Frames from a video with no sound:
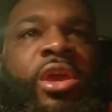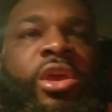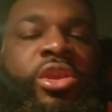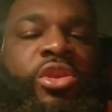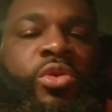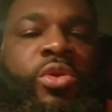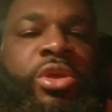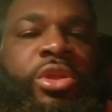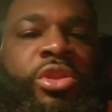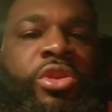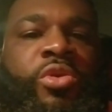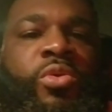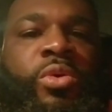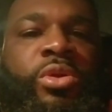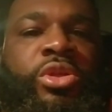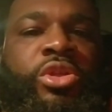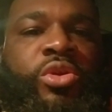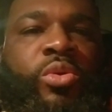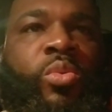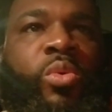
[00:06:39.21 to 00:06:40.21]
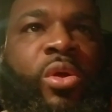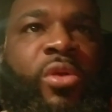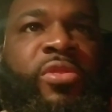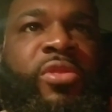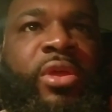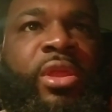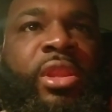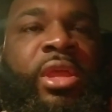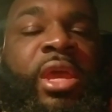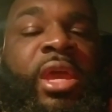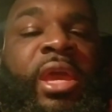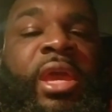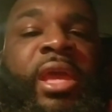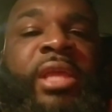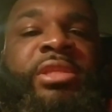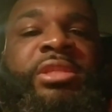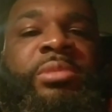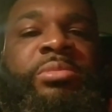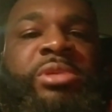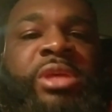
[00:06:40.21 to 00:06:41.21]
You can do it. You're worth it.
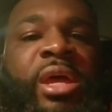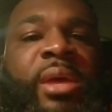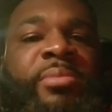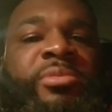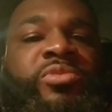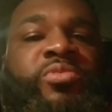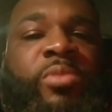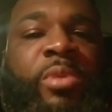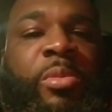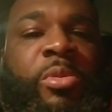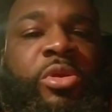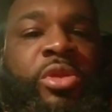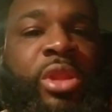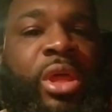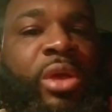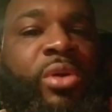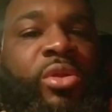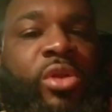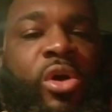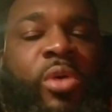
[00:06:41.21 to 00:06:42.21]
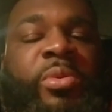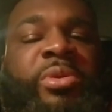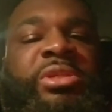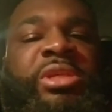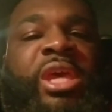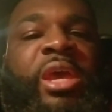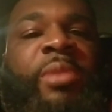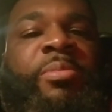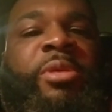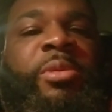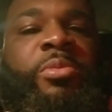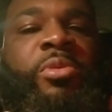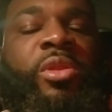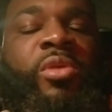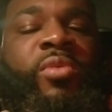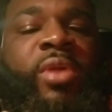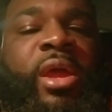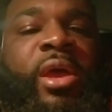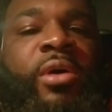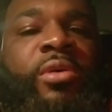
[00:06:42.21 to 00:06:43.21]
And sometimes, remember, you're not going to always have people
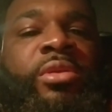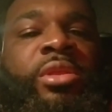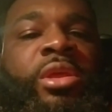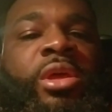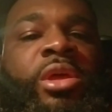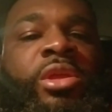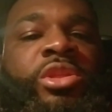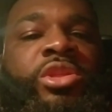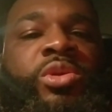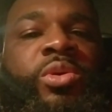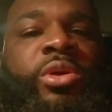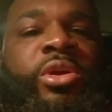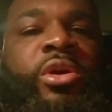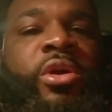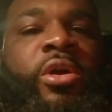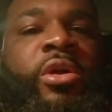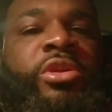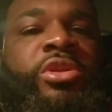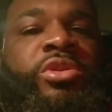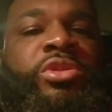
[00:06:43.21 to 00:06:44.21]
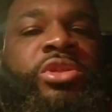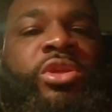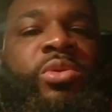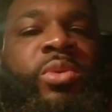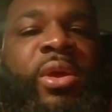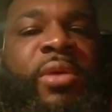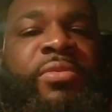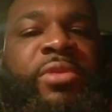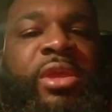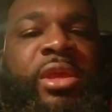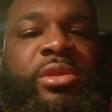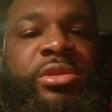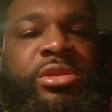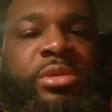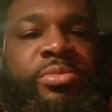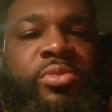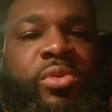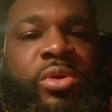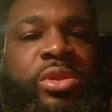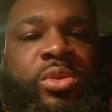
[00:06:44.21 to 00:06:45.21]
around to encourage you. So you have to get to a
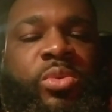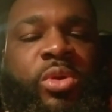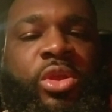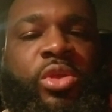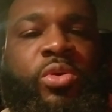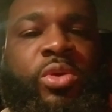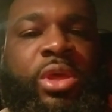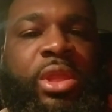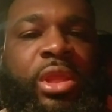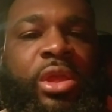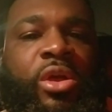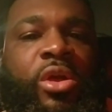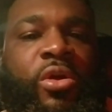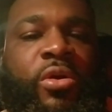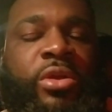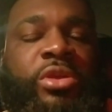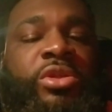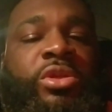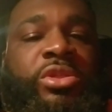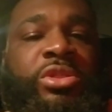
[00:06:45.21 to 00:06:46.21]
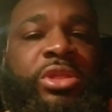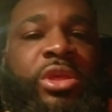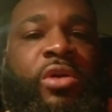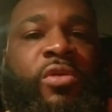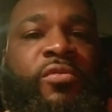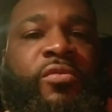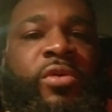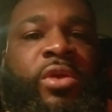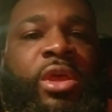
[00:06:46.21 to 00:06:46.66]
point where you can encourage yourself.